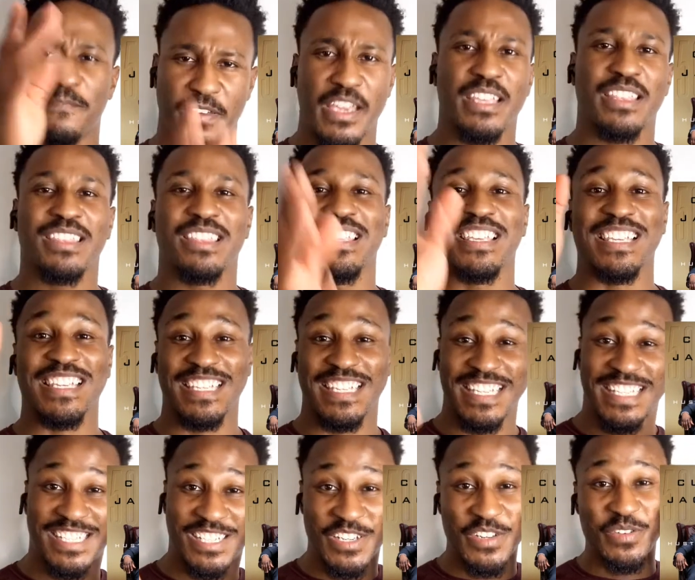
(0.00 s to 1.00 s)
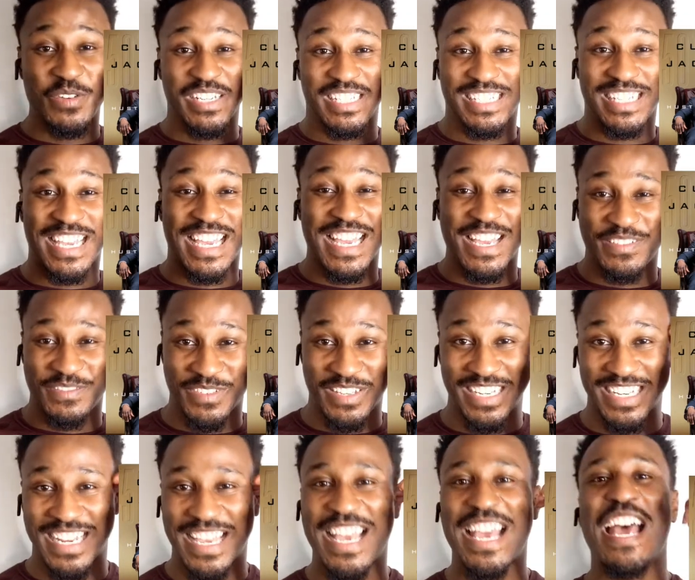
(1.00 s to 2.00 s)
Faith gets you into heaven,